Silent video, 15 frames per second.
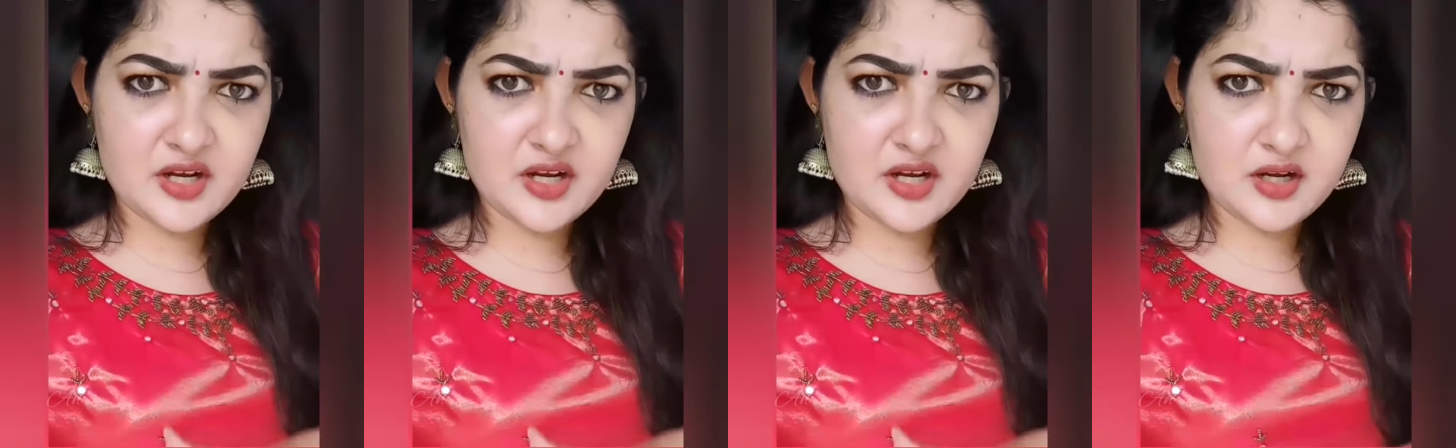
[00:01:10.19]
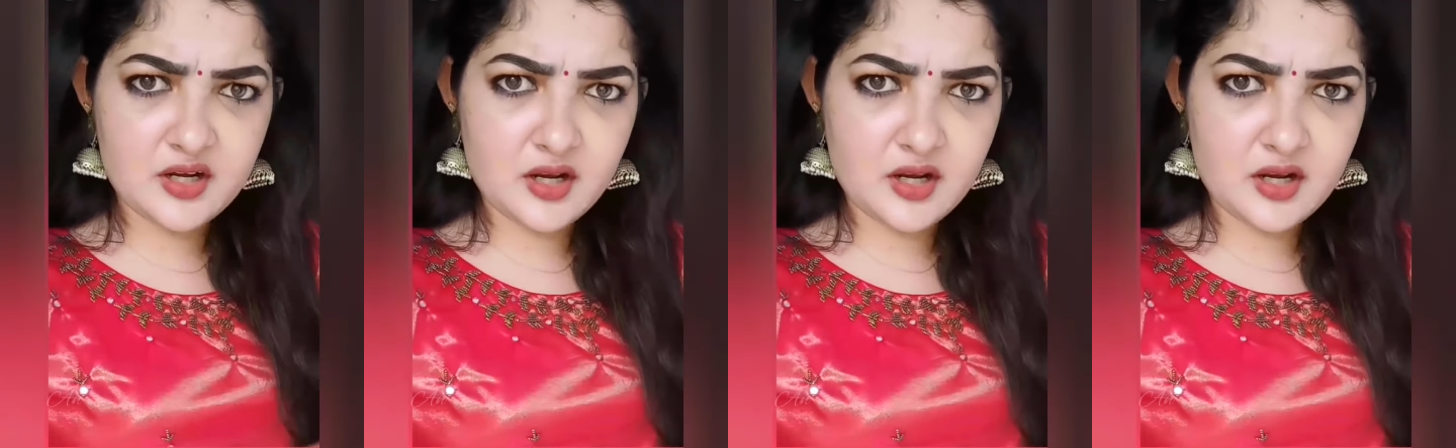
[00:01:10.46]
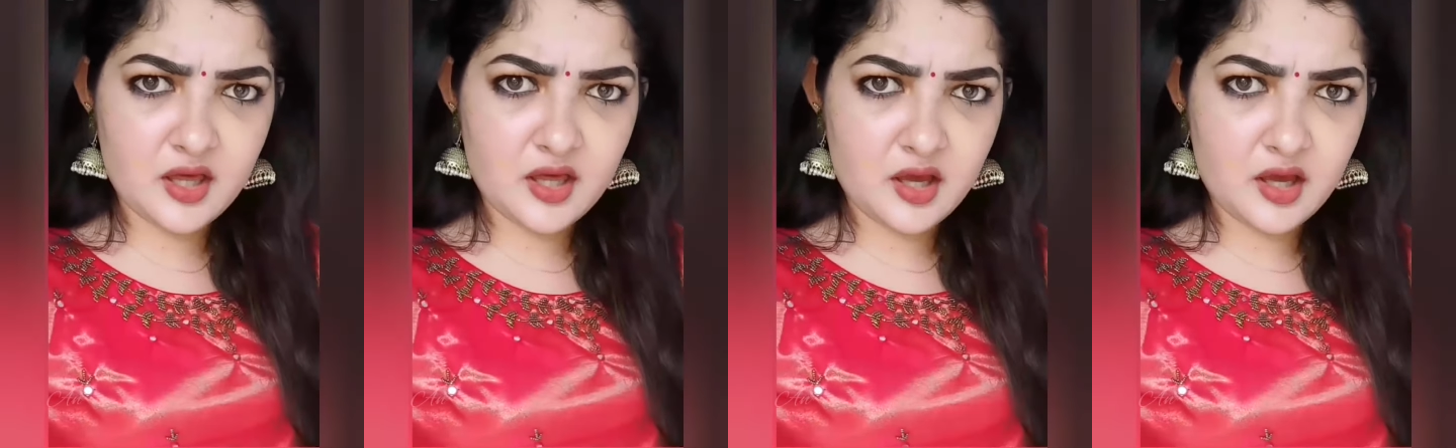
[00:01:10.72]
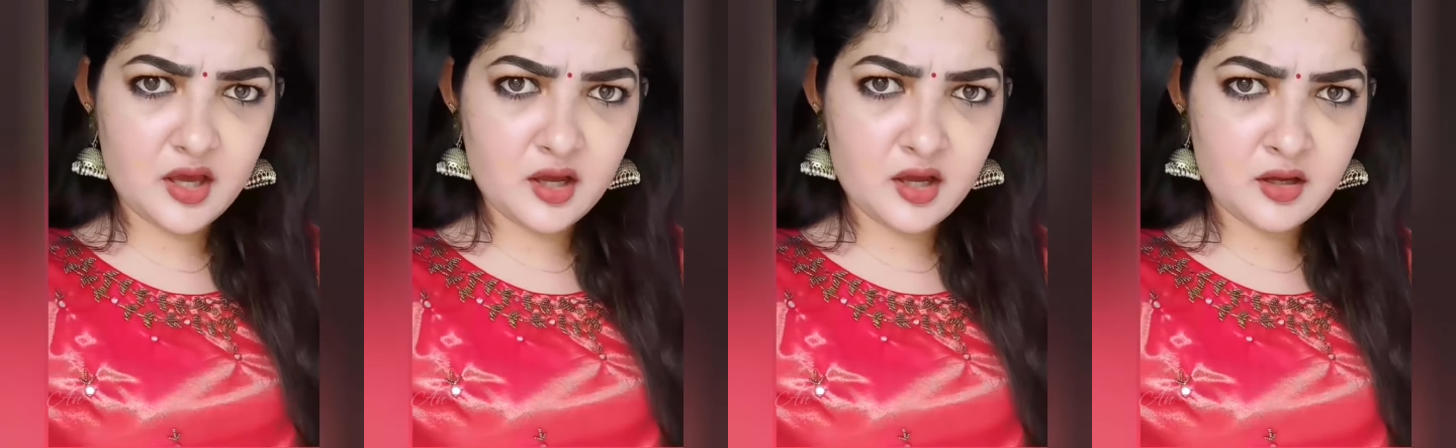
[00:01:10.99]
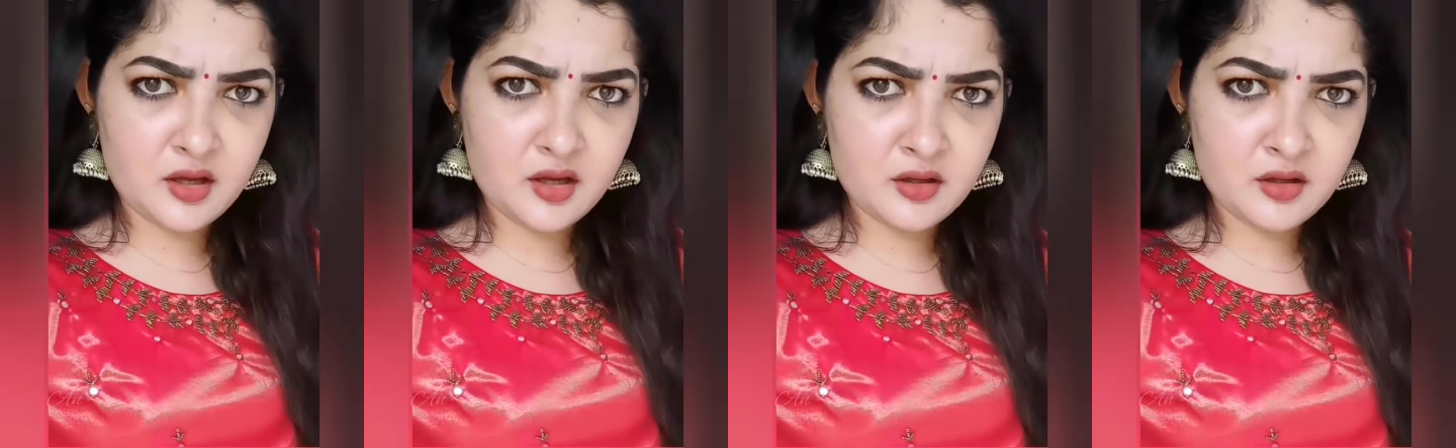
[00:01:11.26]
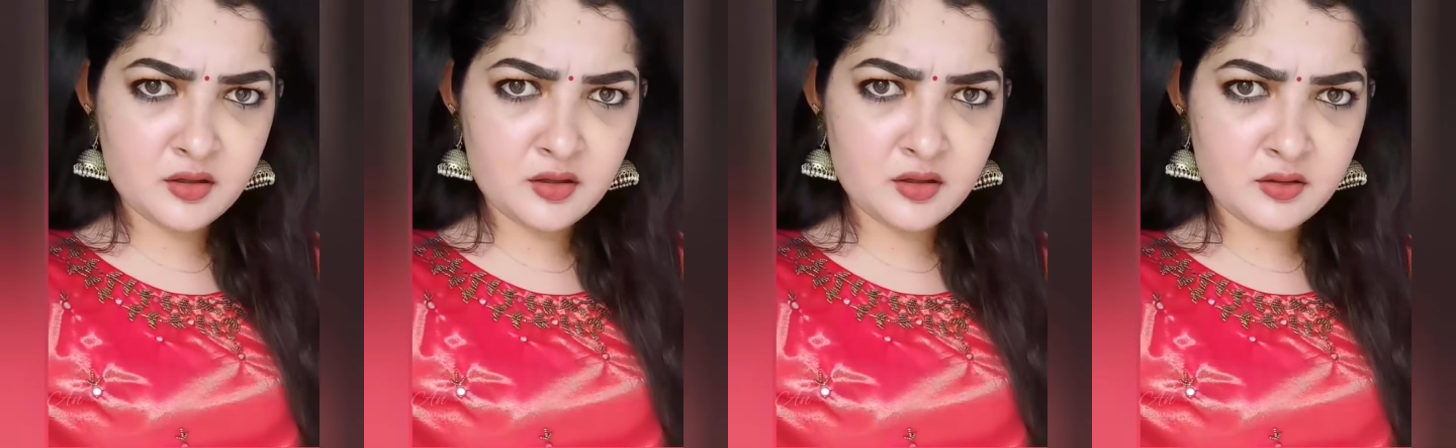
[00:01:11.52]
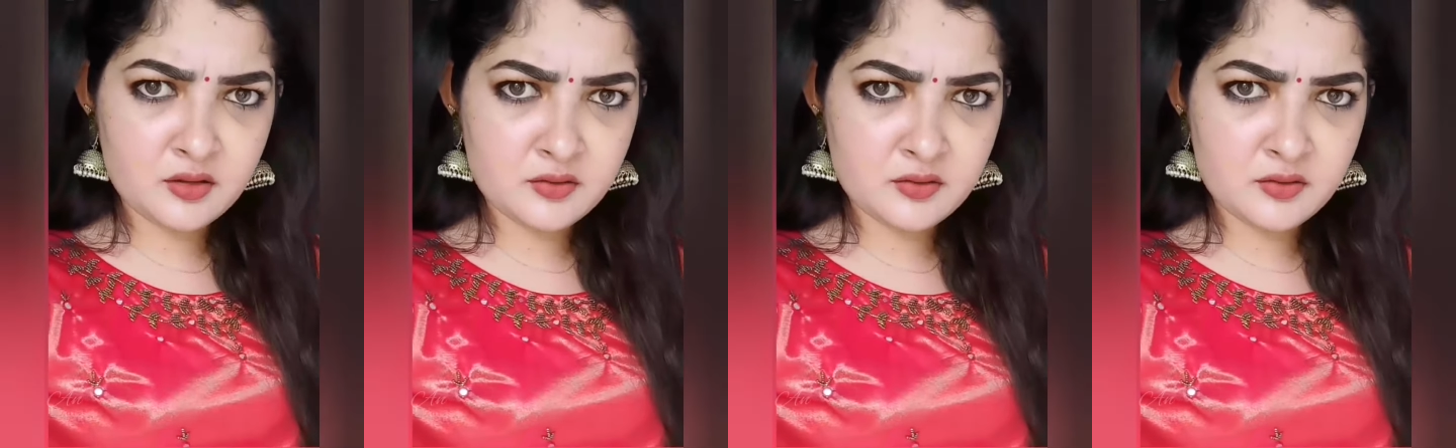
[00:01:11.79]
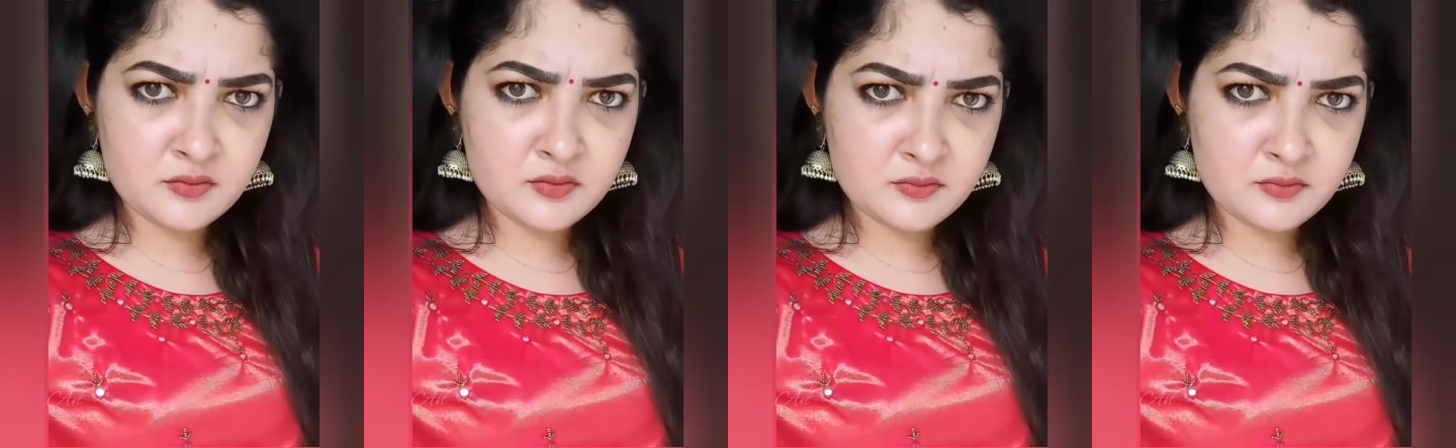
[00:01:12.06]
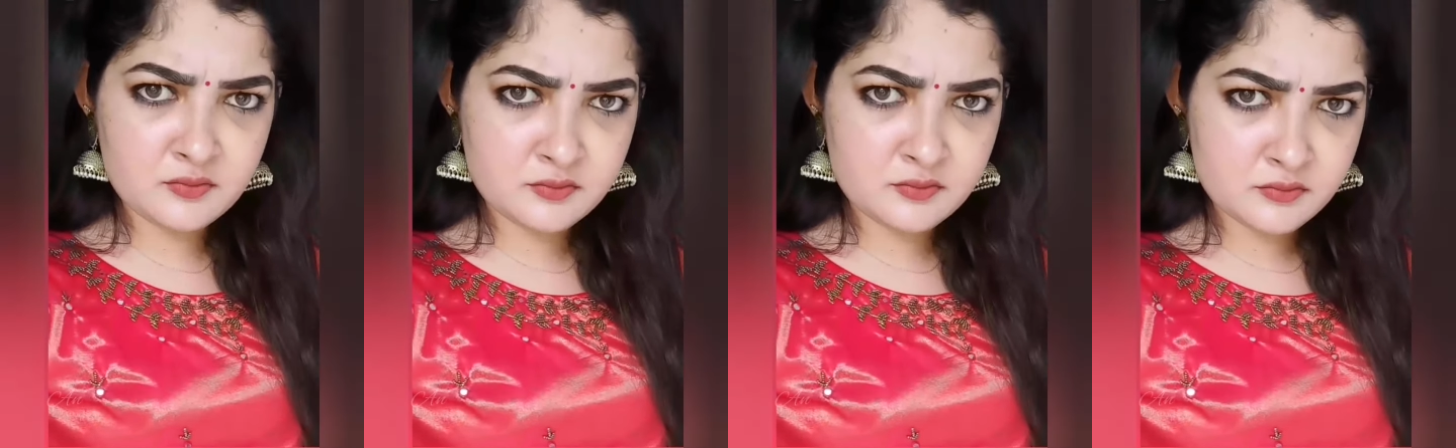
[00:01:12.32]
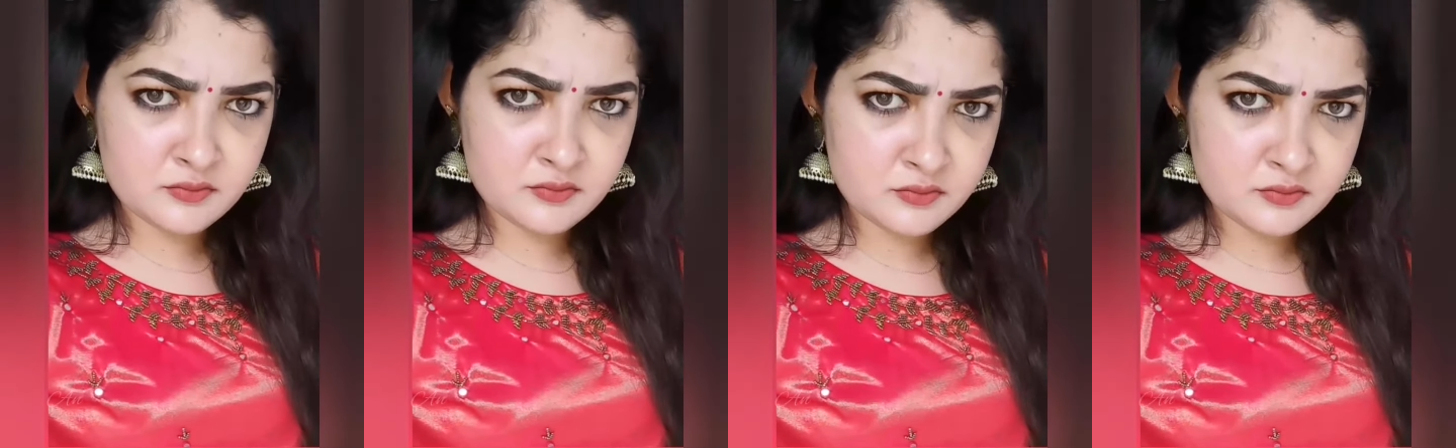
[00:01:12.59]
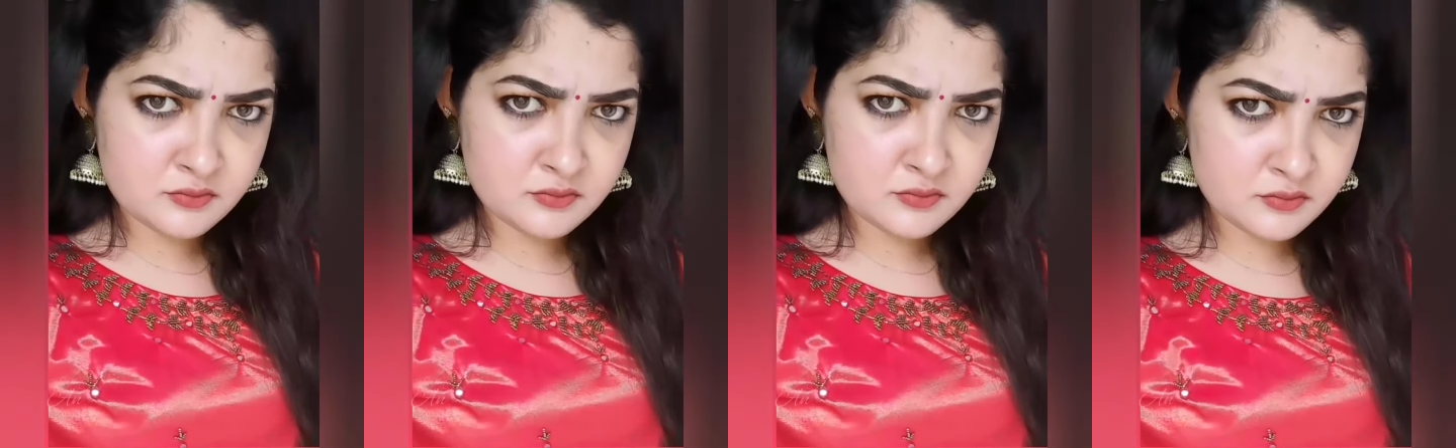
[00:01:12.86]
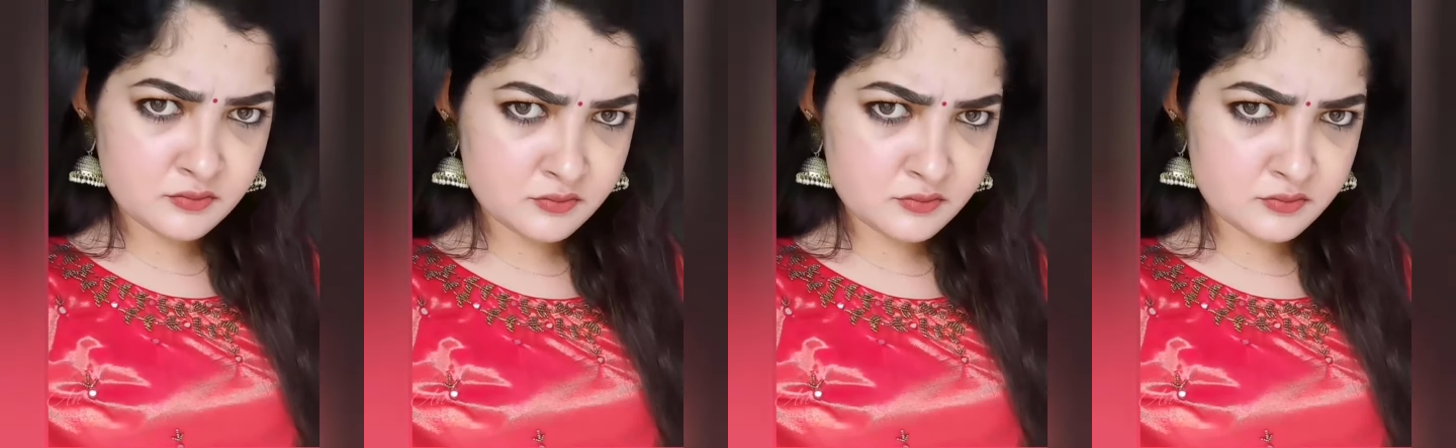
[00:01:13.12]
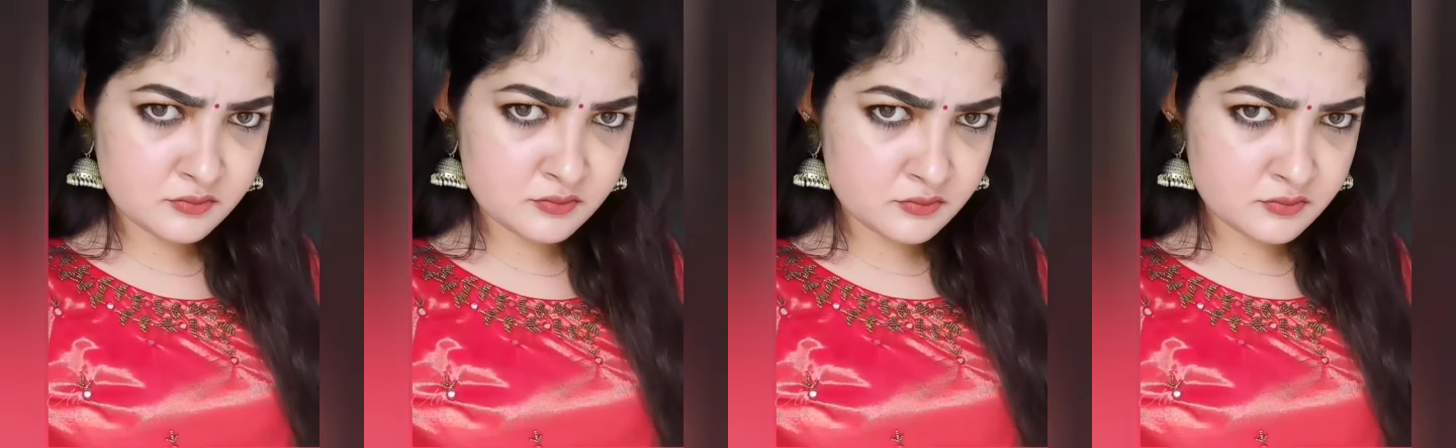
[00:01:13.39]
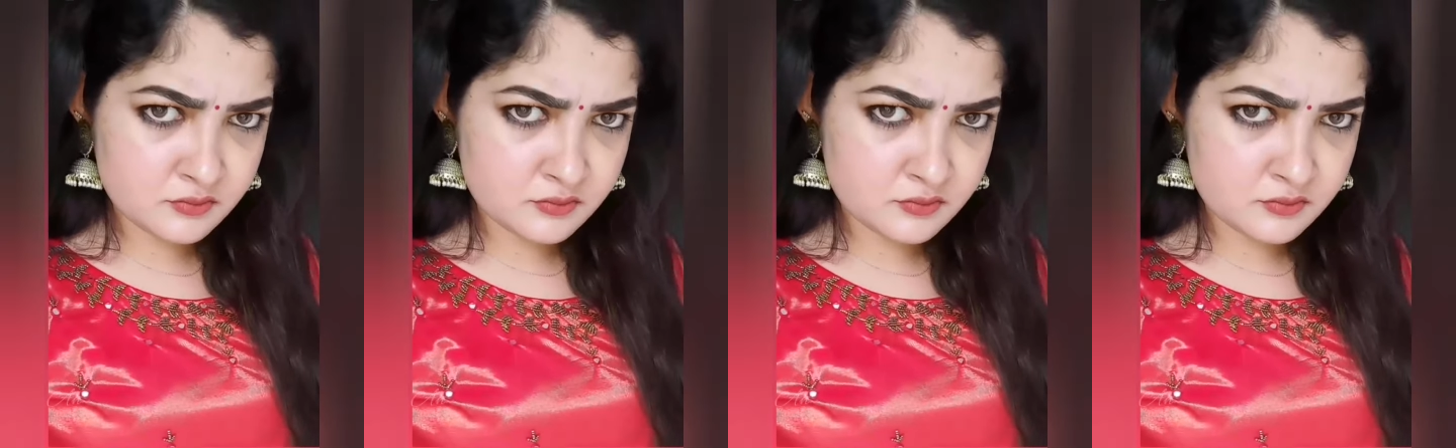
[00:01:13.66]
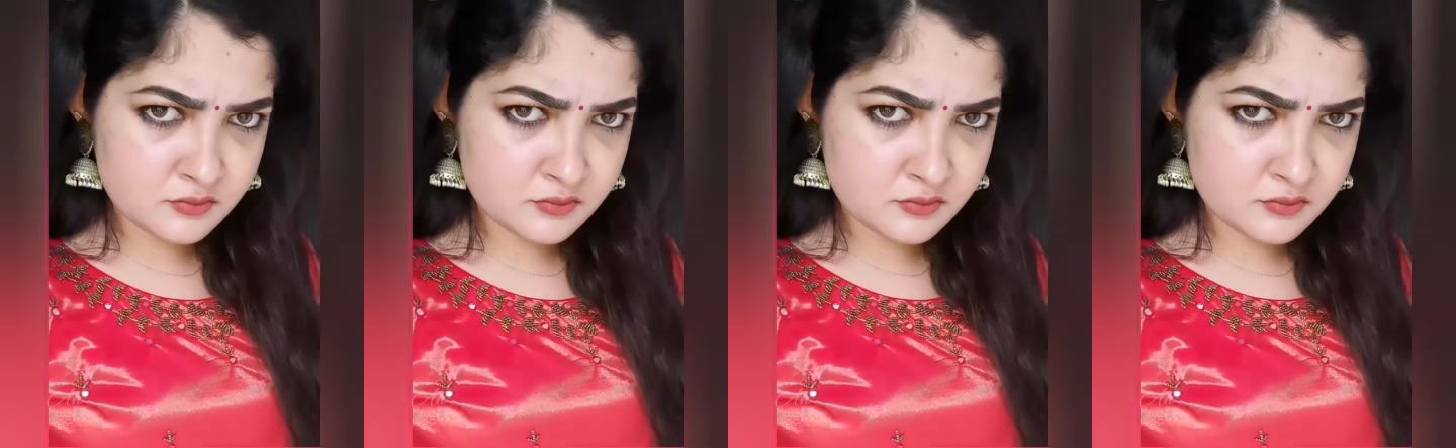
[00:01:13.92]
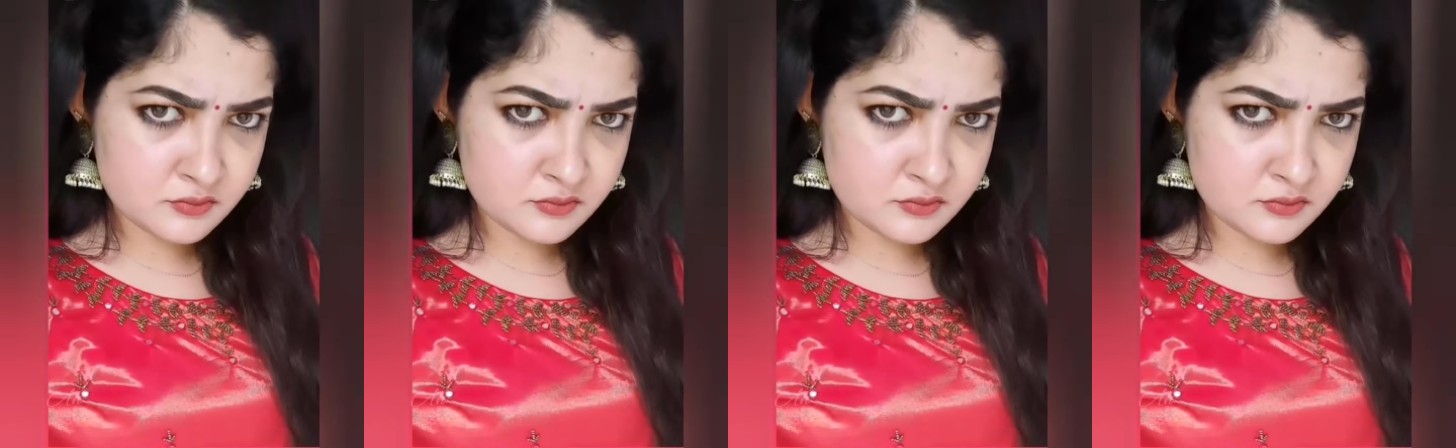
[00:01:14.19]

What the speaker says: became prominent among people by playing lead roles in the films such as